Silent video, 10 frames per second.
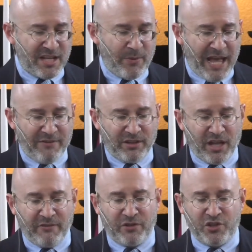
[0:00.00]
that we have in
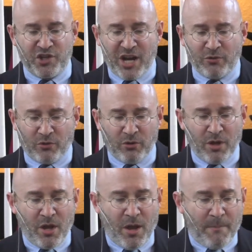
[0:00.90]
life in general.
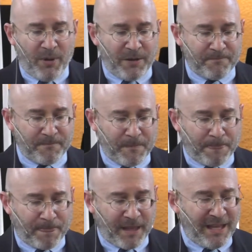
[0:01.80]
But,
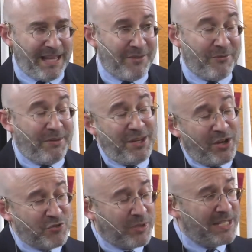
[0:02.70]
you
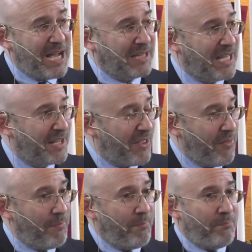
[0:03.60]
know, it's really not like
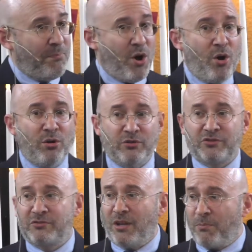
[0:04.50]

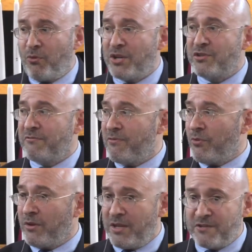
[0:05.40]
Paul's oppression
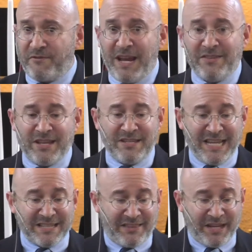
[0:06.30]
for his faith
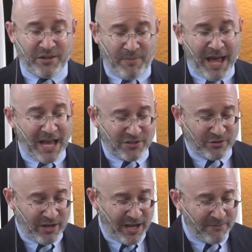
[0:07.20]
is a thing of the
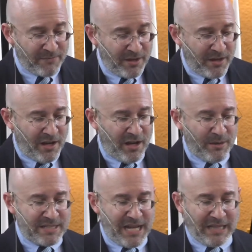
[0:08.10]
past, okay?
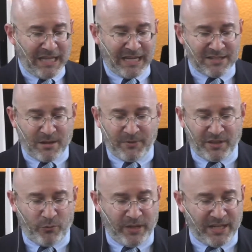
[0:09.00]
It's not like it's
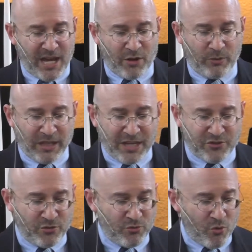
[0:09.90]
something that we cannot
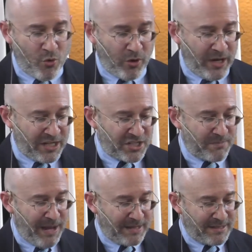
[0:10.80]
relate to or
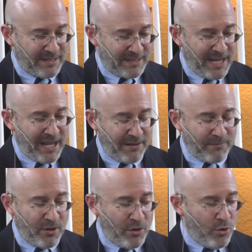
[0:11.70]
expect today.
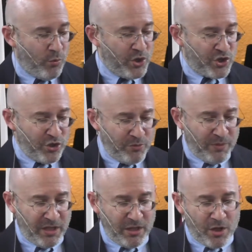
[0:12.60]
We should
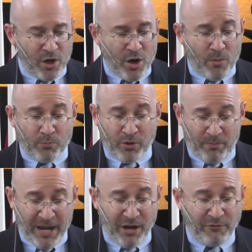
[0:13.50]
be
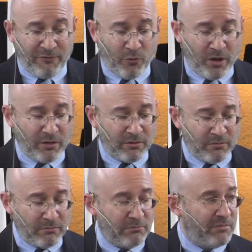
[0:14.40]
prepared for it
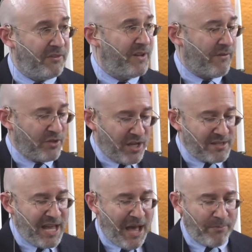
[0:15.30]
if it ever
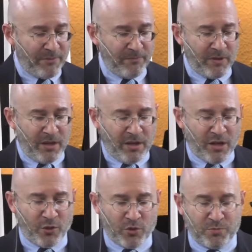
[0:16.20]
does happen.
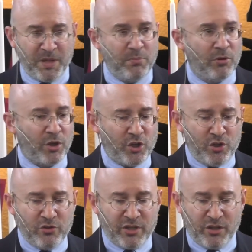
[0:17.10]
In other words, people
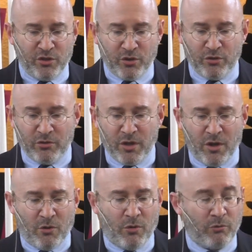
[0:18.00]
accusing you
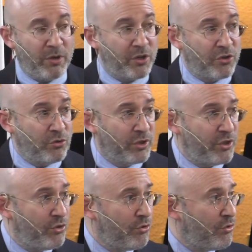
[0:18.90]
or
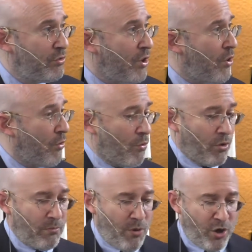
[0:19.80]
ridiculing you
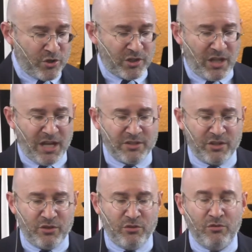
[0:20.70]
or
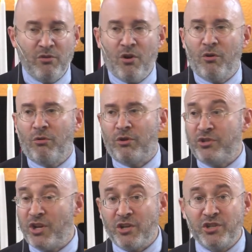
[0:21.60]
marginalizing you or
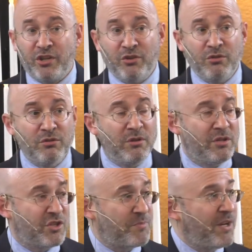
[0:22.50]
judging you
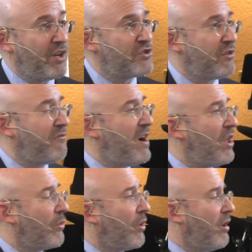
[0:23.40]
just because you're a
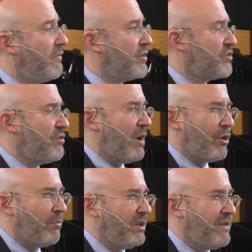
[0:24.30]
follower of Yeshua. I
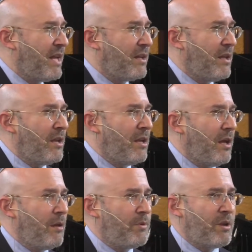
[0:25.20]
don't believe that
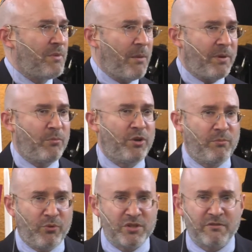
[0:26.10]
I mean, I'm not being put
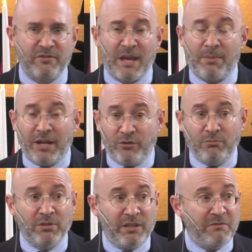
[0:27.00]
in prison for that, but I do
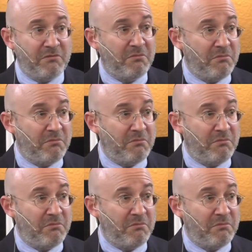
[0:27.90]
believe